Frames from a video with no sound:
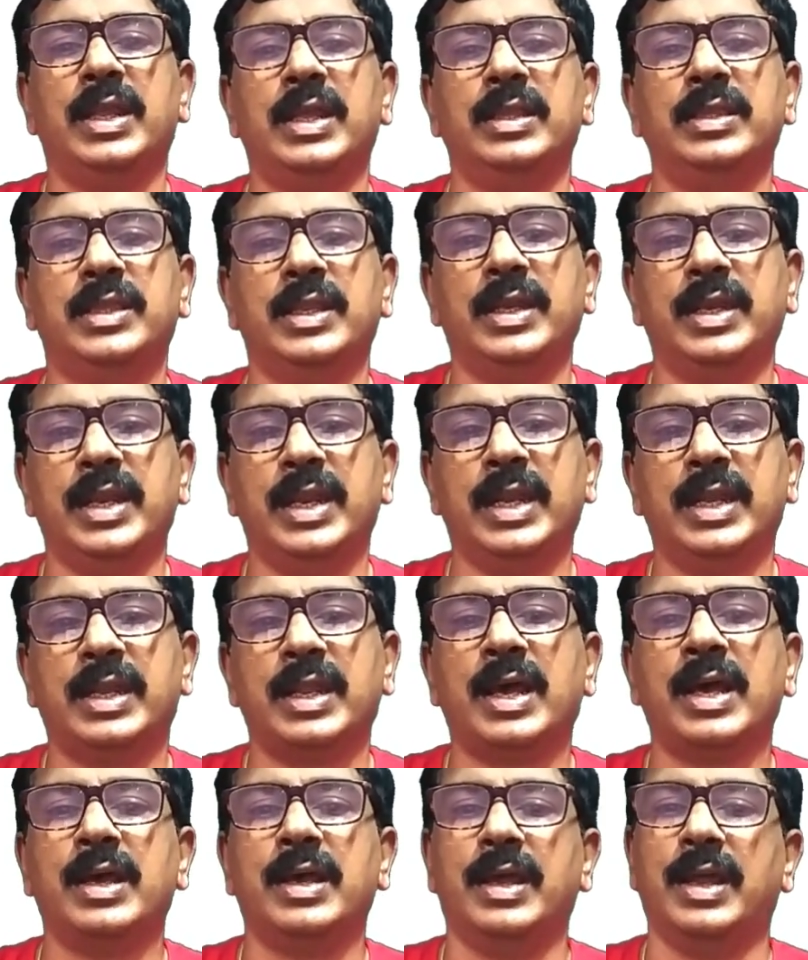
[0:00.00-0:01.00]
the
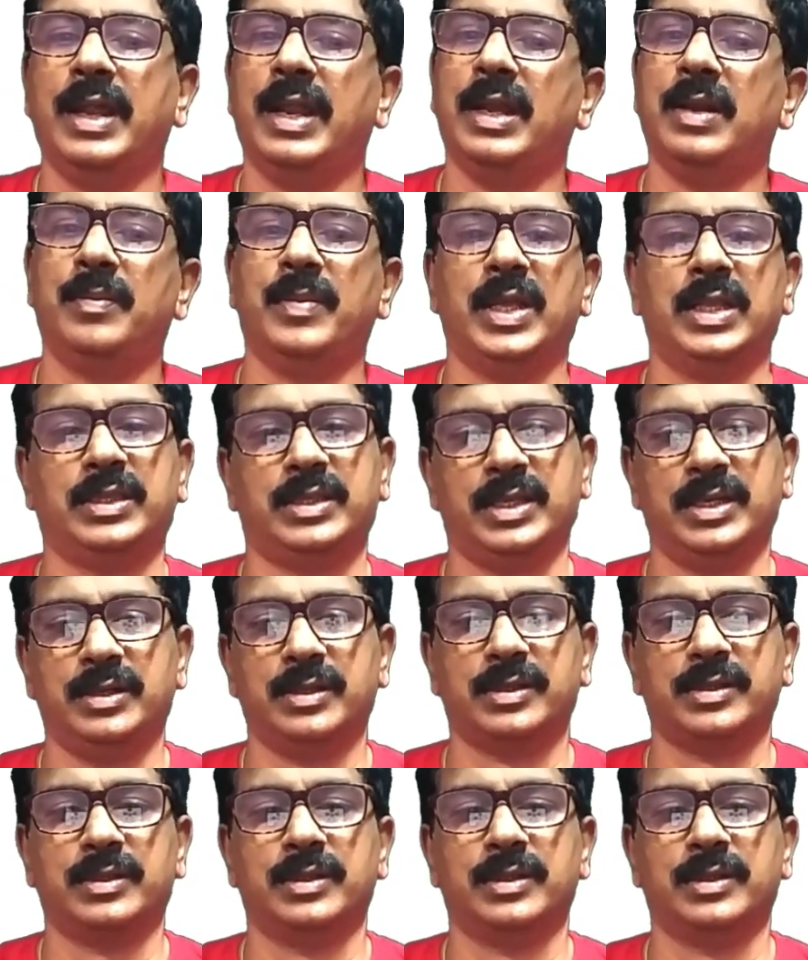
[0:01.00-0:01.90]
data and methods.